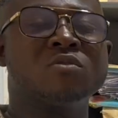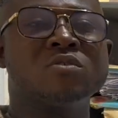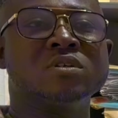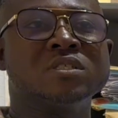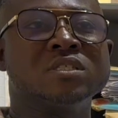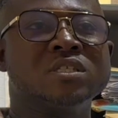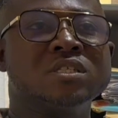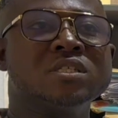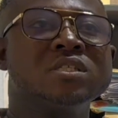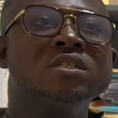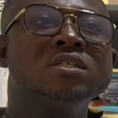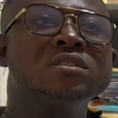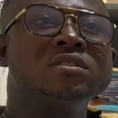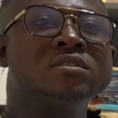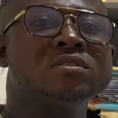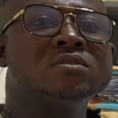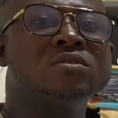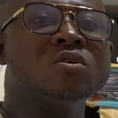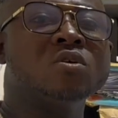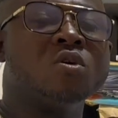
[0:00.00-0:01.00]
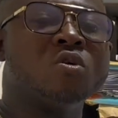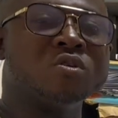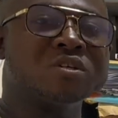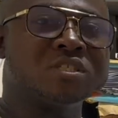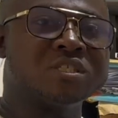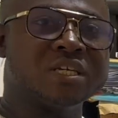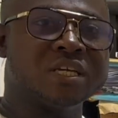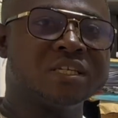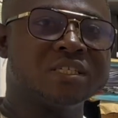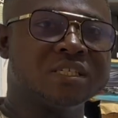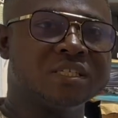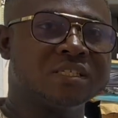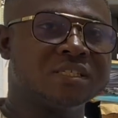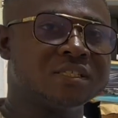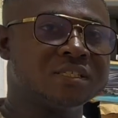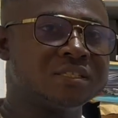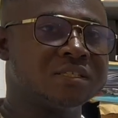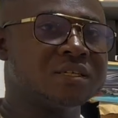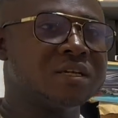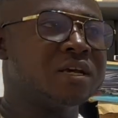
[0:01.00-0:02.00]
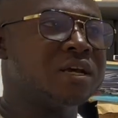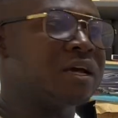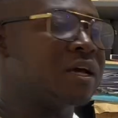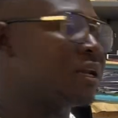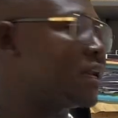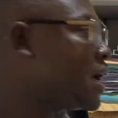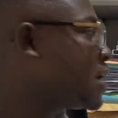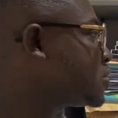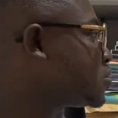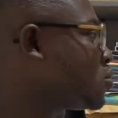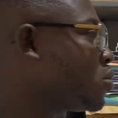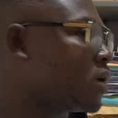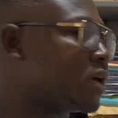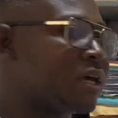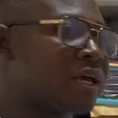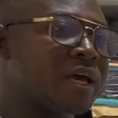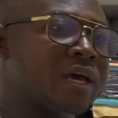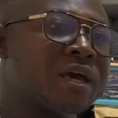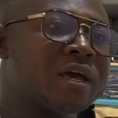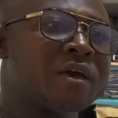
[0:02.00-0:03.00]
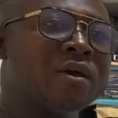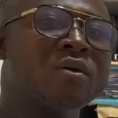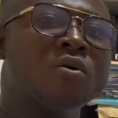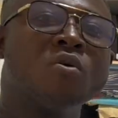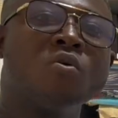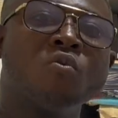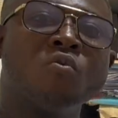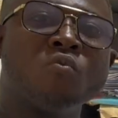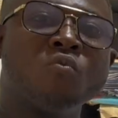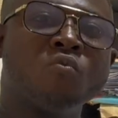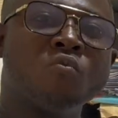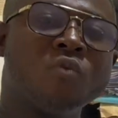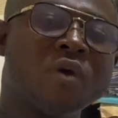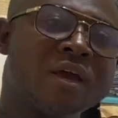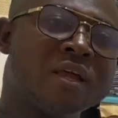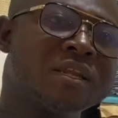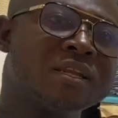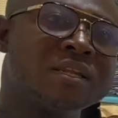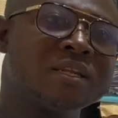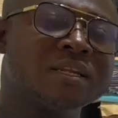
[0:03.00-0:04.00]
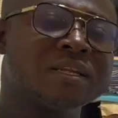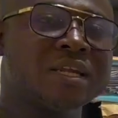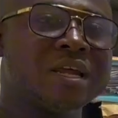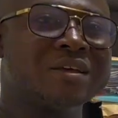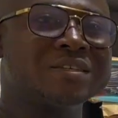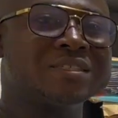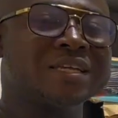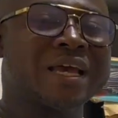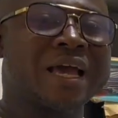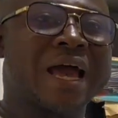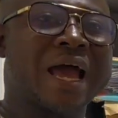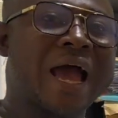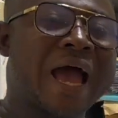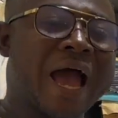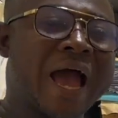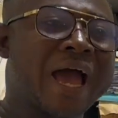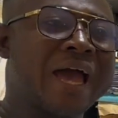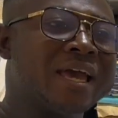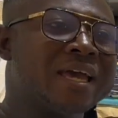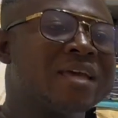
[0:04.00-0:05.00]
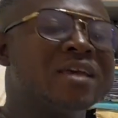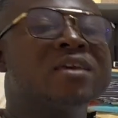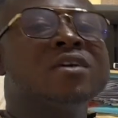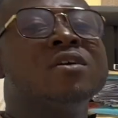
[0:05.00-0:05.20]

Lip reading: condition or changes that occur when there is a high